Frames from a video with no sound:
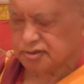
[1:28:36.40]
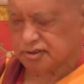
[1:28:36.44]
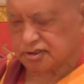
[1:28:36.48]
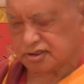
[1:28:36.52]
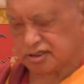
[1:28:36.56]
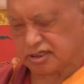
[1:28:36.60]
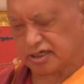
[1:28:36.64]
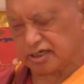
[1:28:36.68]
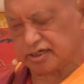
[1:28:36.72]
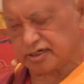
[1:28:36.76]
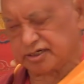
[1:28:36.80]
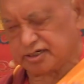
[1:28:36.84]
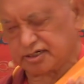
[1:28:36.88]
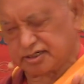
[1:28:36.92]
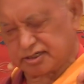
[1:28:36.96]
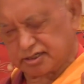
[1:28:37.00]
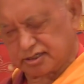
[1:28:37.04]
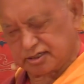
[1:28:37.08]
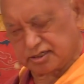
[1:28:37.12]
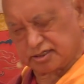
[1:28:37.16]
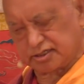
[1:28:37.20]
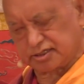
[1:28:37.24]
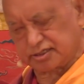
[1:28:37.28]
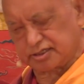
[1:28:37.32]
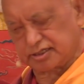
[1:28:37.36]
carry
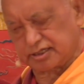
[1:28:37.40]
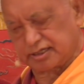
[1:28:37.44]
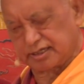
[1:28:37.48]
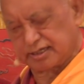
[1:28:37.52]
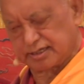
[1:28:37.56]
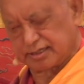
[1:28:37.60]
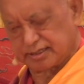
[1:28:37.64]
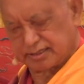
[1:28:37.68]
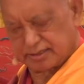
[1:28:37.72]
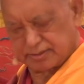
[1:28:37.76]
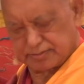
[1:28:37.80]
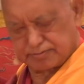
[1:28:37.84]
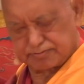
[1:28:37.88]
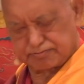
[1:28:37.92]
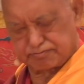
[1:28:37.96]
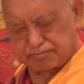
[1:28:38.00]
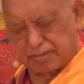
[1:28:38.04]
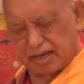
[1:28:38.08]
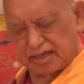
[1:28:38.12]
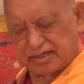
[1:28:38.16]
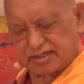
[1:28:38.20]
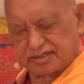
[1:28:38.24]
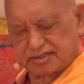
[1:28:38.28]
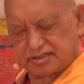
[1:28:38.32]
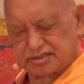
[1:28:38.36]
in the
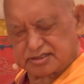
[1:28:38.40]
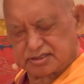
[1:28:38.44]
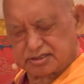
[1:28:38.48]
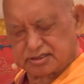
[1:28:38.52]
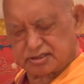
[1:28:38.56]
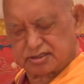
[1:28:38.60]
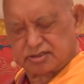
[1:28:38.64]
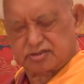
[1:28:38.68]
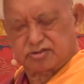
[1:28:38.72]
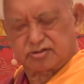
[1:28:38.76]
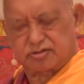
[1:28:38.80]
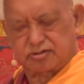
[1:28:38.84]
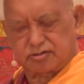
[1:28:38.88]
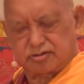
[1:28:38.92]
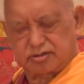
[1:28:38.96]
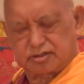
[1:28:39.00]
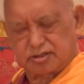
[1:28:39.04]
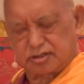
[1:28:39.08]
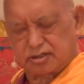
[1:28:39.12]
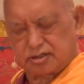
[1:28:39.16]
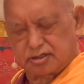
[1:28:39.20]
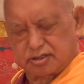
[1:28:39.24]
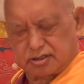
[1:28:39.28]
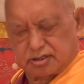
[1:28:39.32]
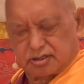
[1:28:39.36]
bucket, you know,
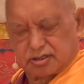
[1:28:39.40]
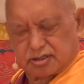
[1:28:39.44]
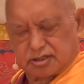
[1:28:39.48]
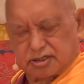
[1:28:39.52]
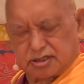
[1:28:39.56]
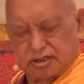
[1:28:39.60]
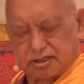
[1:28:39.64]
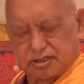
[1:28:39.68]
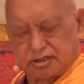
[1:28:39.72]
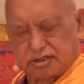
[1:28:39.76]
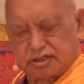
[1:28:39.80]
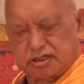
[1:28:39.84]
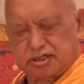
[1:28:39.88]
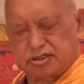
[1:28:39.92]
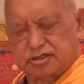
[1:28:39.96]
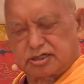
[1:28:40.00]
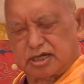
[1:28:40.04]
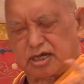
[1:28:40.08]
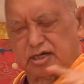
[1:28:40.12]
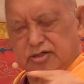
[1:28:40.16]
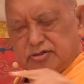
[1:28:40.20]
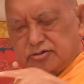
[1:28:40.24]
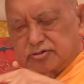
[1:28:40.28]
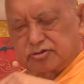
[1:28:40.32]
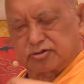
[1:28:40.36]

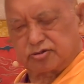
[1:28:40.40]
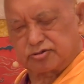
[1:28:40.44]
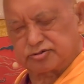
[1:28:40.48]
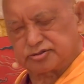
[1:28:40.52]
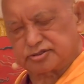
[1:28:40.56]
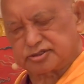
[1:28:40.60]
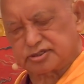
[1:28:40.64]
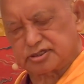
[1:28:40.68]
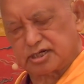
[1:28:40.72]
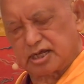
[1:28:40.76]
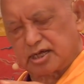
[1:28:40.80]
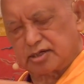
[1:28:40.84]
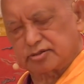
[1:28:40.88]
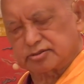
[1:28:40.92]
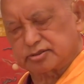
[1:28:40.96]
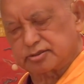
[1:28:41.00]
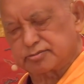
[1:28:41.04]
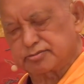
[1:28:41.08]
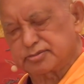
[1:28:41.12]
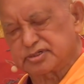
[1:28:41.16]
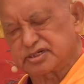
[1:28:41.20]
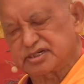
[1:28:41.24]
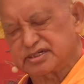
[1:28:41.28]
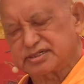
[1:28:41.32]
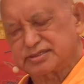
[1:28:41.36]
then goes around the
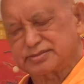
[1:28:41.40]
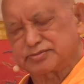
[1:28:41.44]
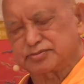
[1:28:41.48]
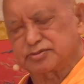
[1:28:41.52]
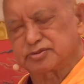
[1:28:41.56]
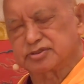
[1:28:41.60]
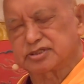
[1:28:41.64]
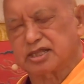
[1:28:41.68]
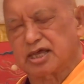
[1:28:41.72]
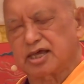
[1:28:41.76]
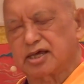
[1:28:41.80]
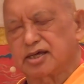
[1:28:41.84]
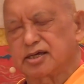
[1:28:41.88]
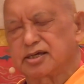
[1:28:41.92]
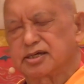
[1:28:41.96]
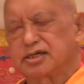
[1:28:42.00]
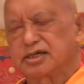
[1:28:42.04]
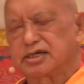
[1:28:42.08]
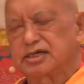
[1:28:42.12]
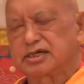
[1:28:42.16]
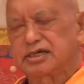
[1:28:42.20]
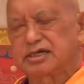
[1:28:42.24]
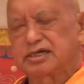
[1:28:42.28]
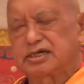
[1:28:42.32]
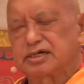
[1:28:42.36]
Buddhist Buddha.
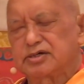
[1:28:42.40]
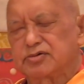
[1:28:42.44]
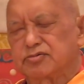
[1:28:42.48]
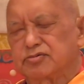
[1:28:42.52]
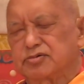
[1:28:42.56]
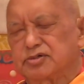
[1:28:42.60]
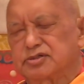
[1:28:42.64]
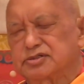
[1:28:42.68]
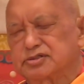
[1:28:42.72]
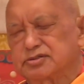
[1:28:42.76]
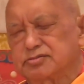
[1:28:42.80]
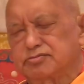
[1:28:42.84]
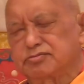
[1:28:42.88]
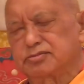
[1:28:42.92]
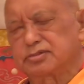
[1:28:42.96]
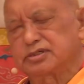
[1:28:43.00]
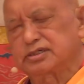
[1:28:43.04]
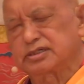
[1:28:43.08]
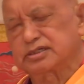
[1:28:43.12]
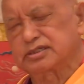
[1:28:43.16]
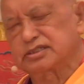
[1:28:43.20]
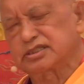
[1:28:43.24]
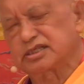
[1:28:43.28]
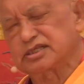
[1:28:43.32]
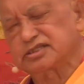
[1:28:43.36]
With
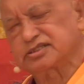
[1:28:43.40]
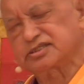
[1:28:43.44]
the